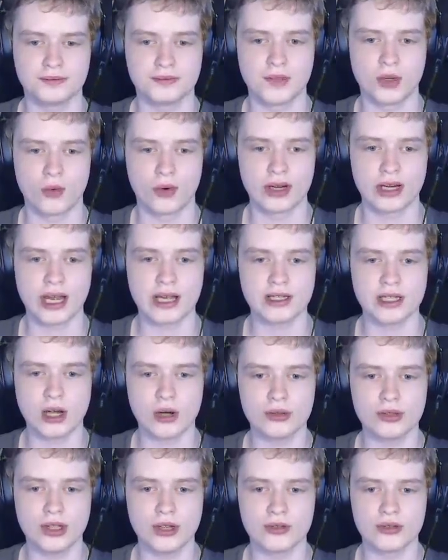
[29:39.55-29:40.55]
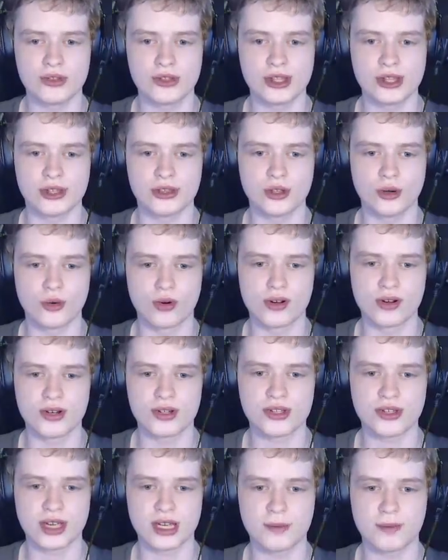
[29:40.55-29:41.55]
Where'd I go, though? The door is,
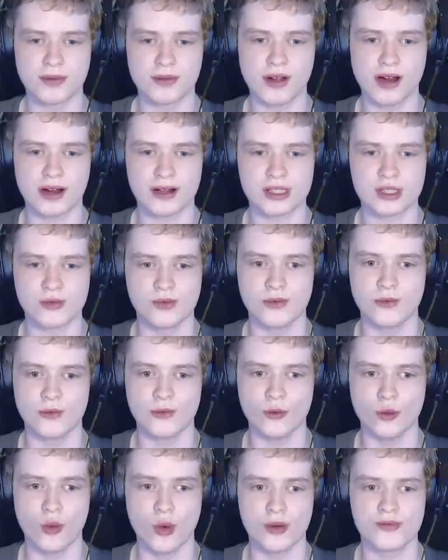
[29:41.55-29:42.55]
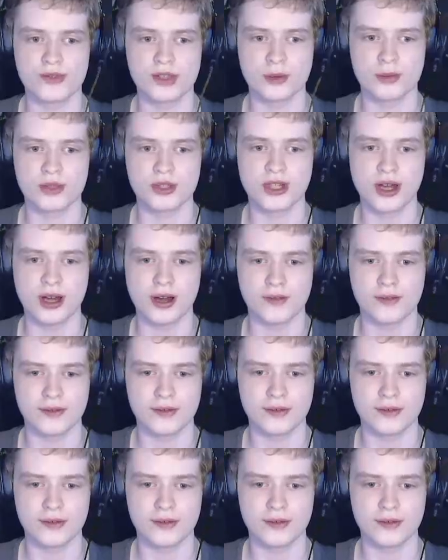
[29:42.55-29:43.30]
like, blocked with, with some stuff.